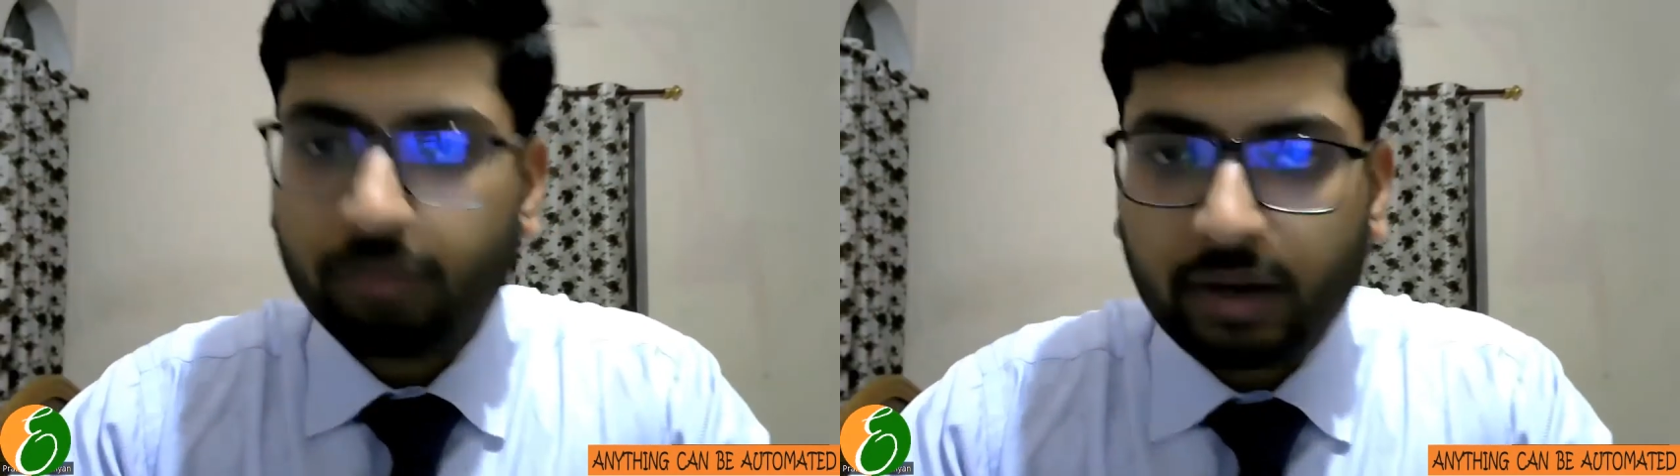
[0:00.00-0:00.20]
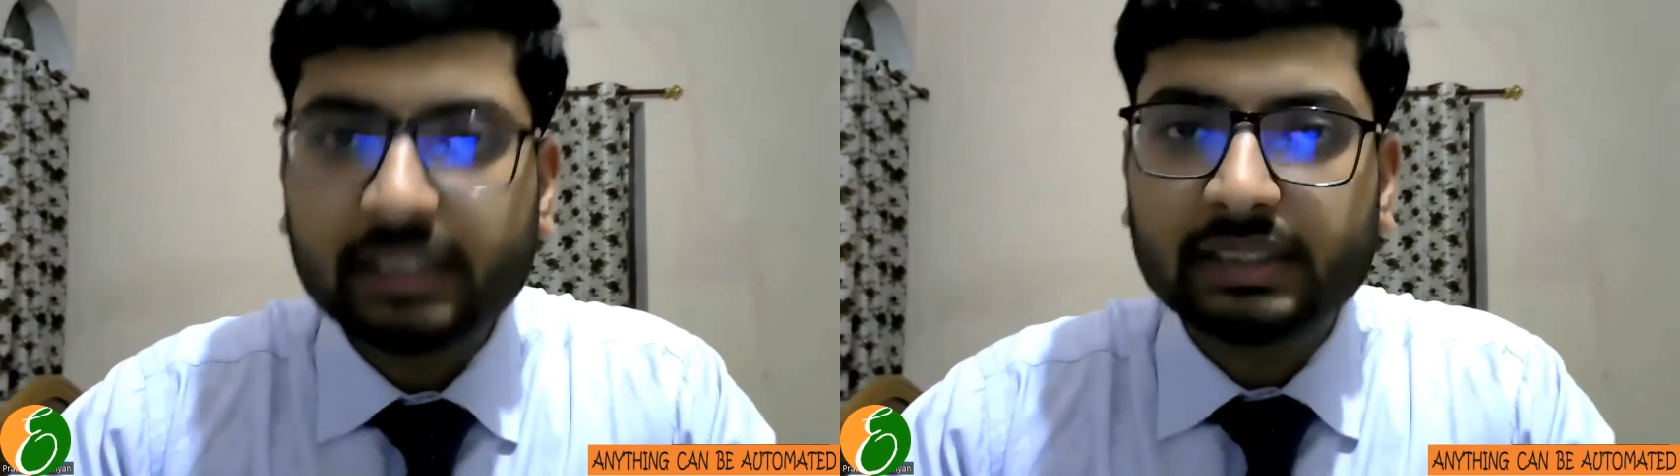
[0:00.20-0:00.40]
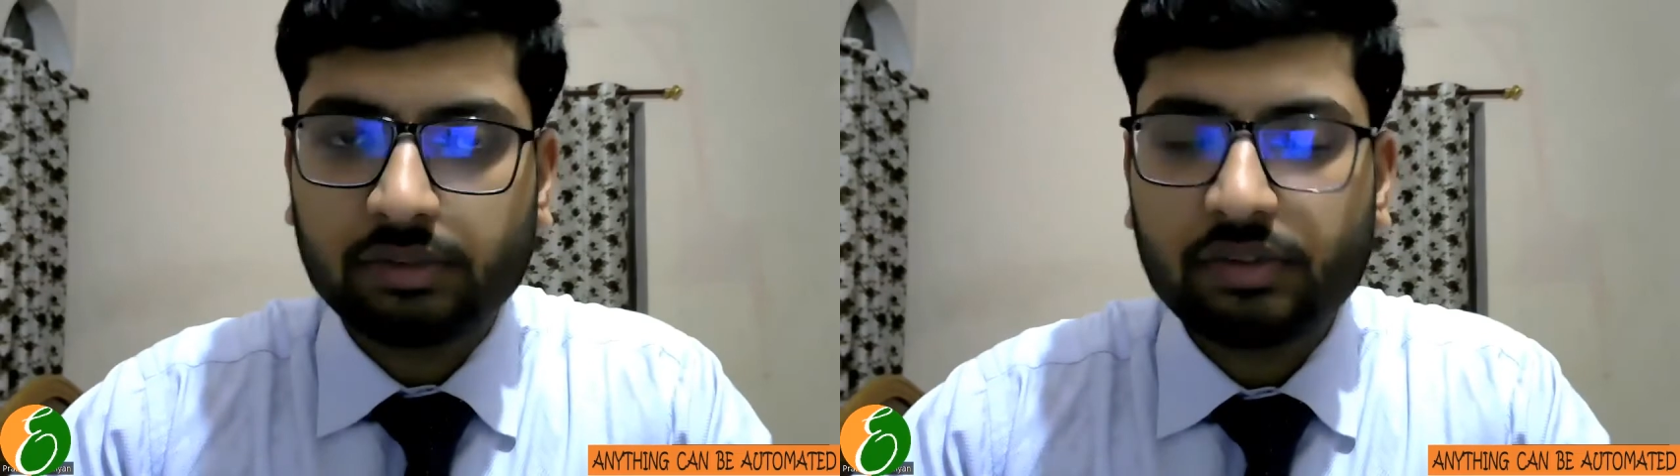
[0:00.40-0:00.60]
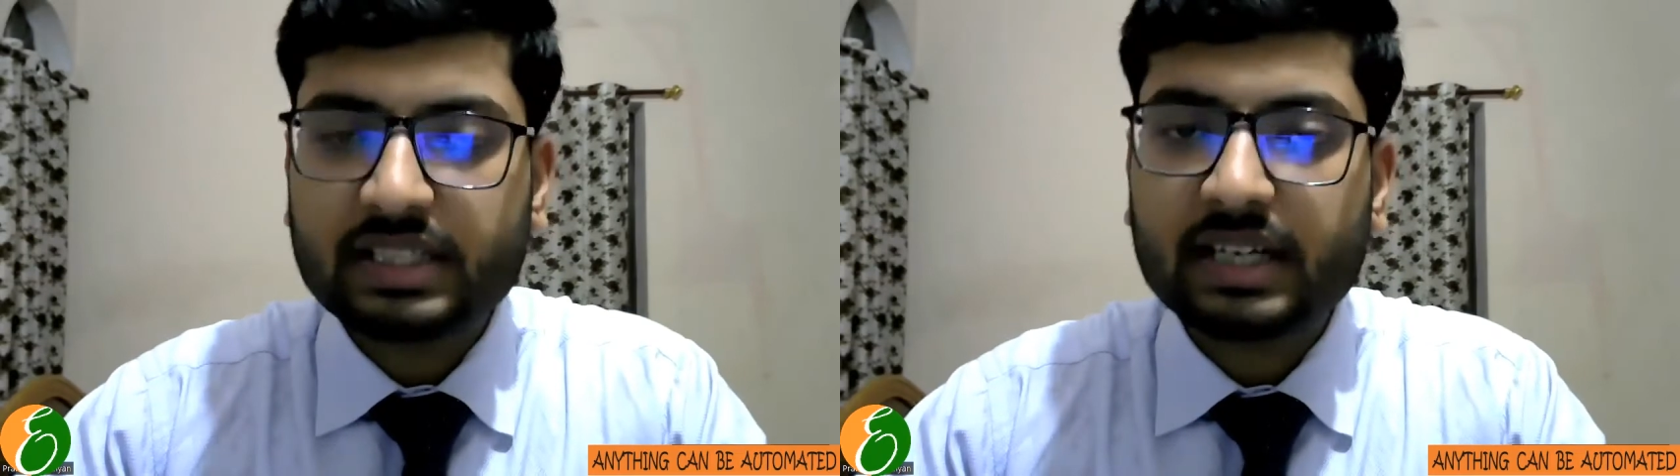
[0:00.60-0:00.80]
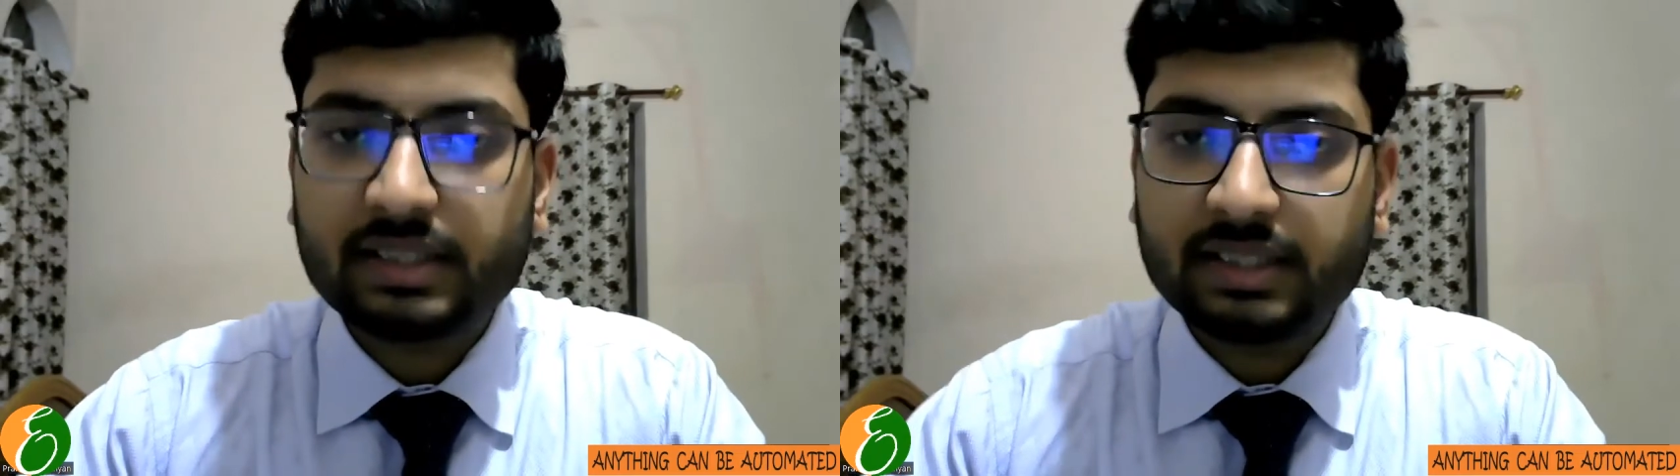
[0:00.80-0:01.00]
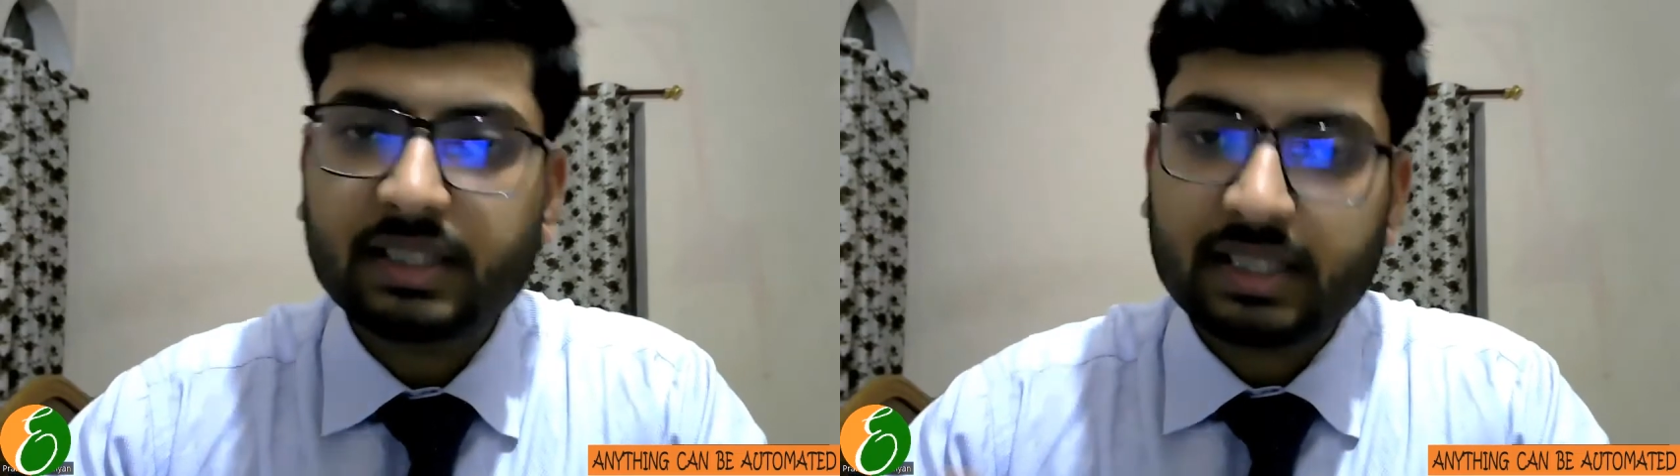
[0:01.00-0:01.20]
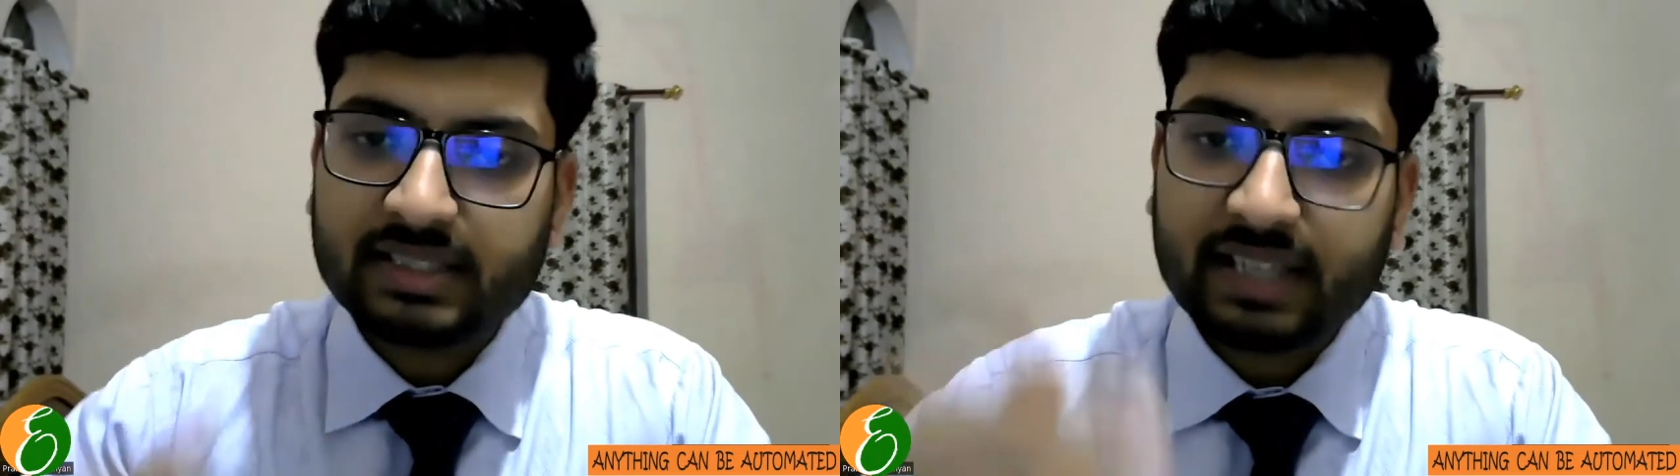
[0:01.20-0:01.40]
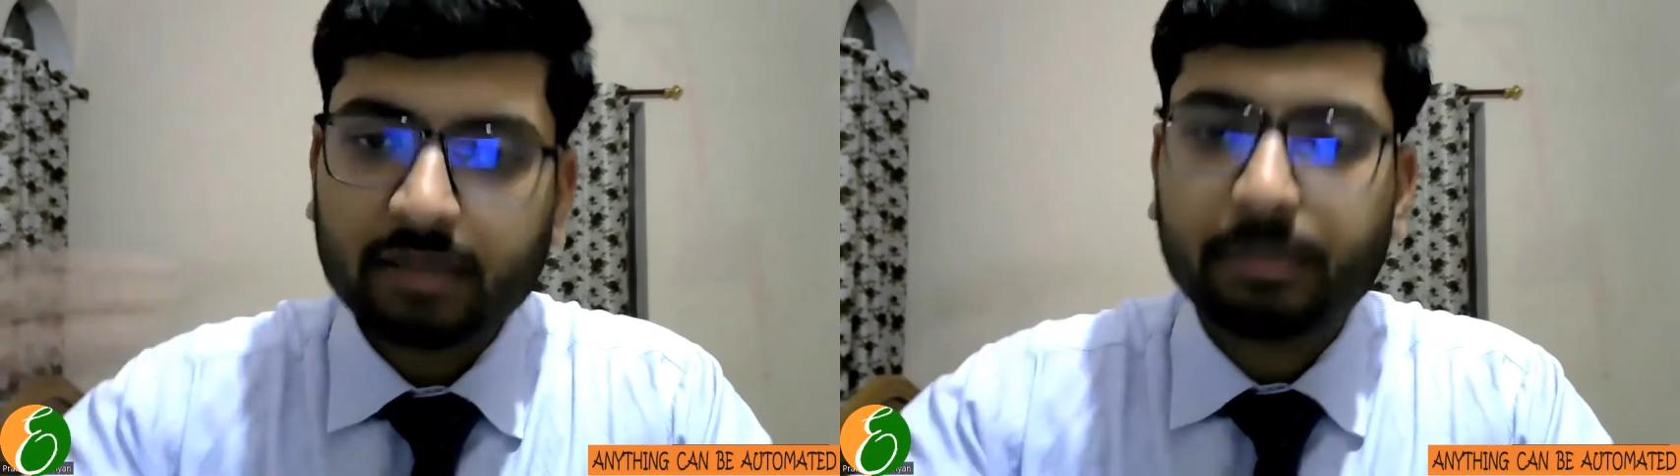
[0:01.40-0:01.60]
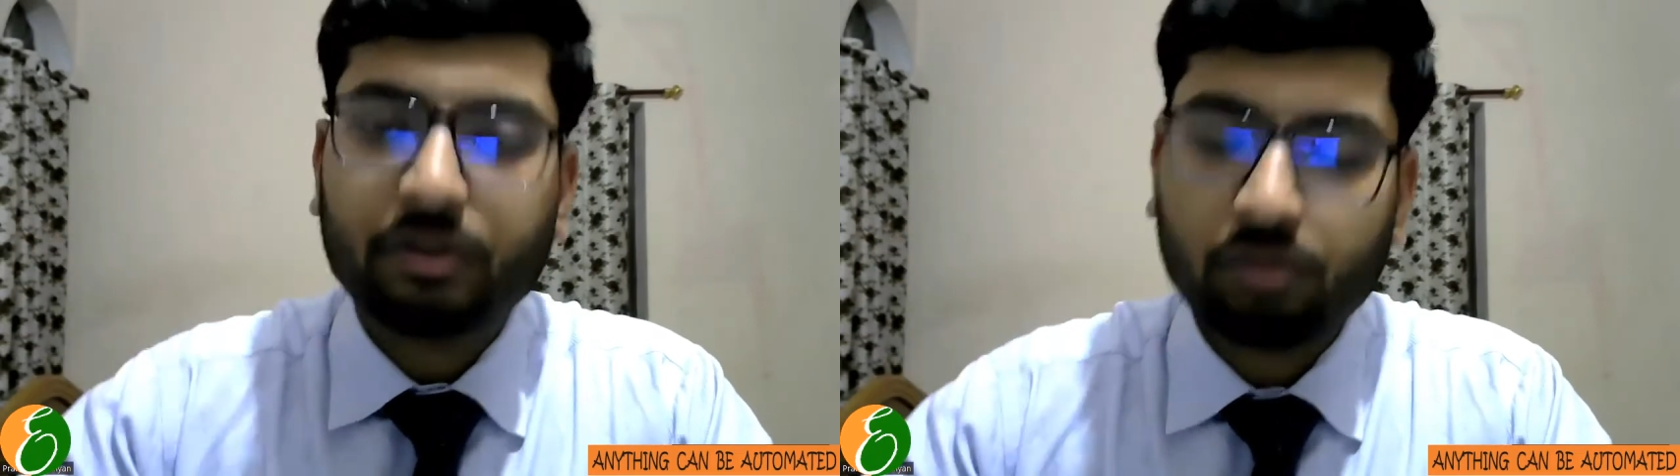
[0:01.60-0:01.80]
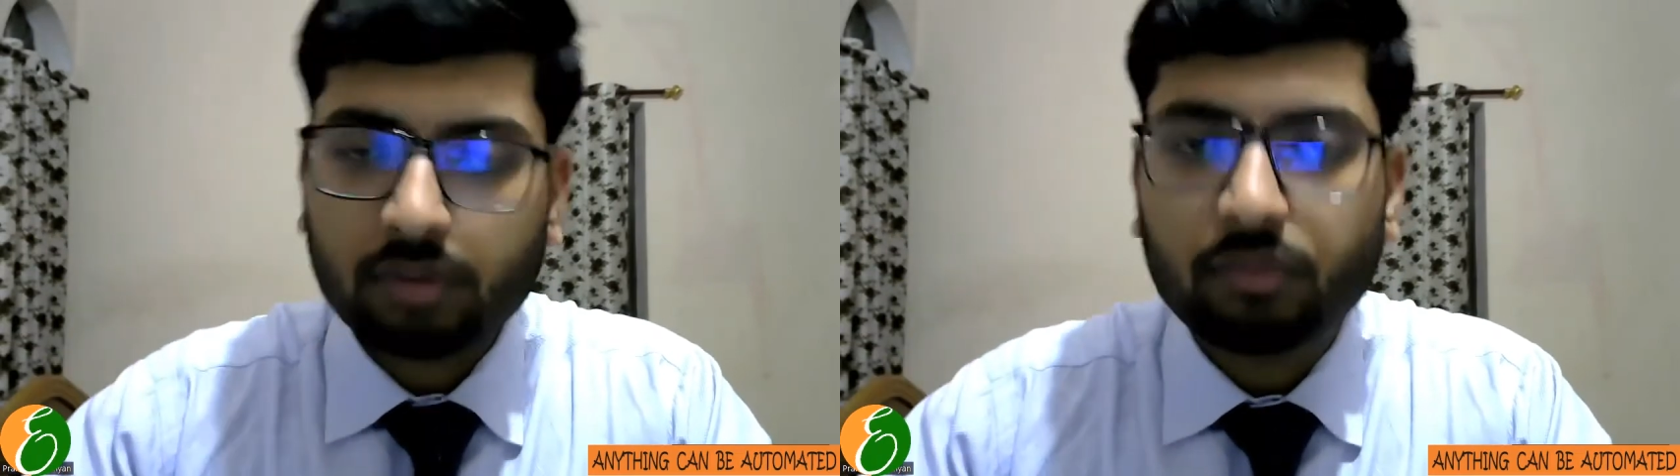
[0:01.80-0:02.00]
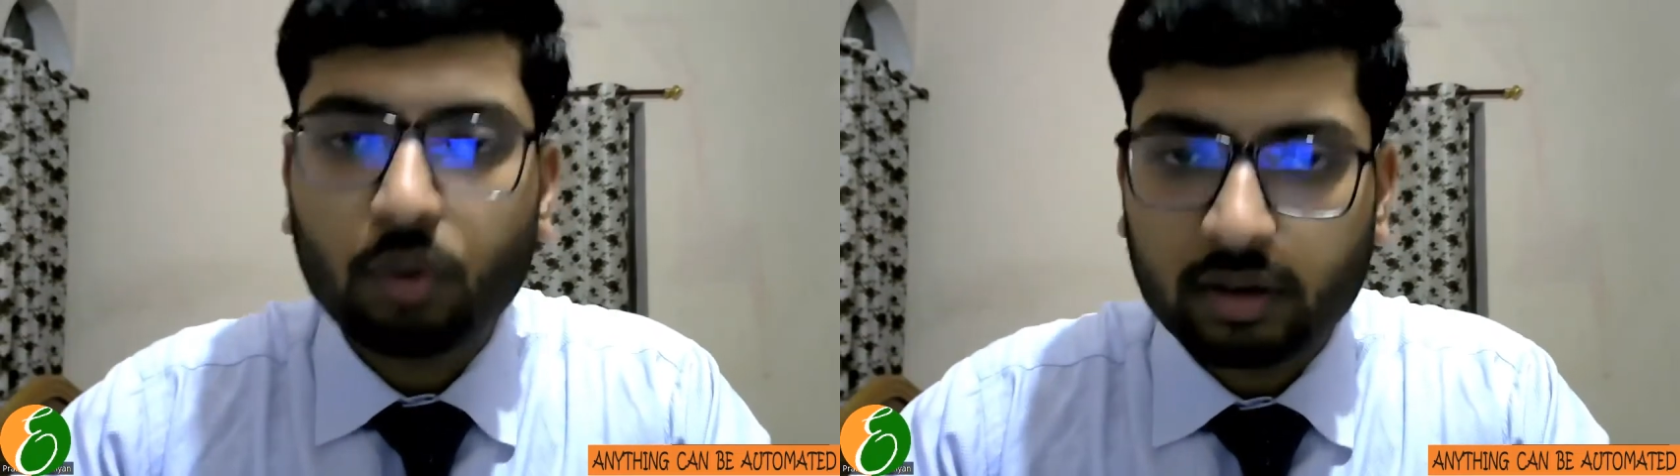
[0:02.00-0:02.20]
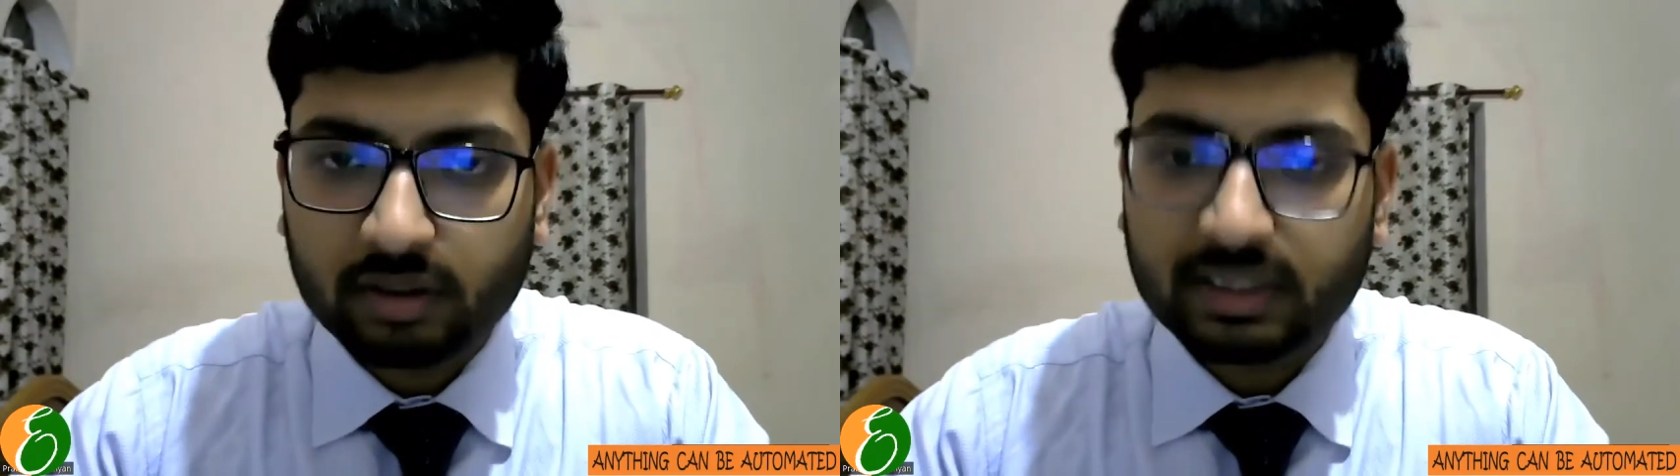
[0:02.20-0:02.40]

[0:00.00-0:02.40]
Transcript: files which are there inside a particular folder,